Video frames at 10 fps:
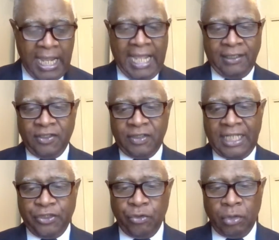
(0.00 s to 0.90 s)
and the
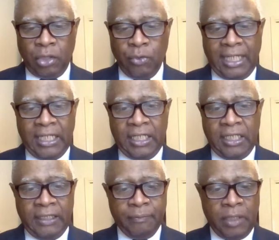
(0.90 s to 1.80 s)
state you are located
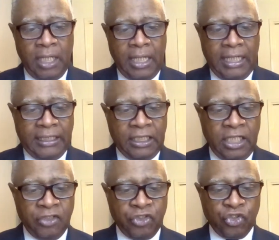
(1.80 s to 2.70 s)
in. And then
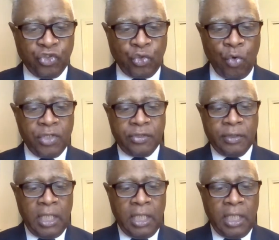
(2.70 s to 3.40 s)
there's the storage.